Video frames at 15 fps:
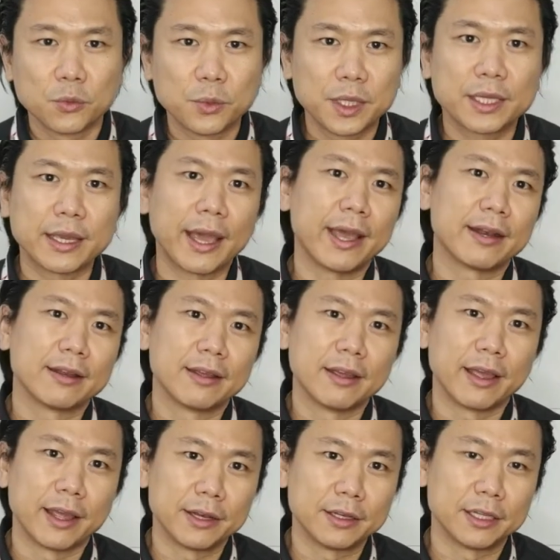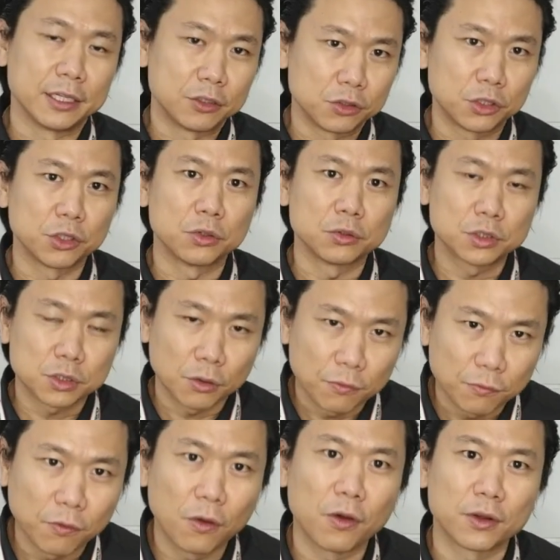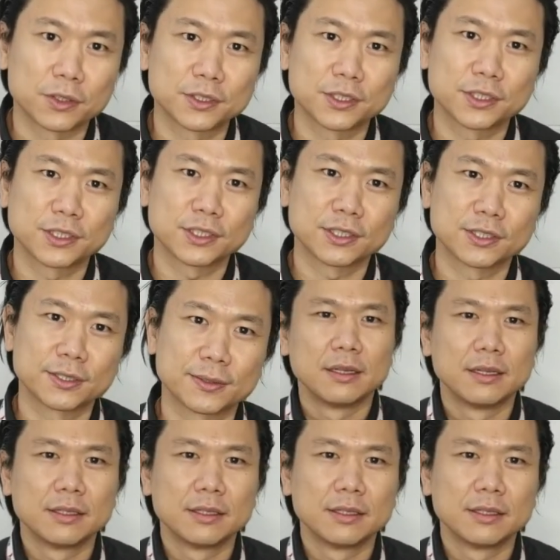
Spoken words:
we get an induced force.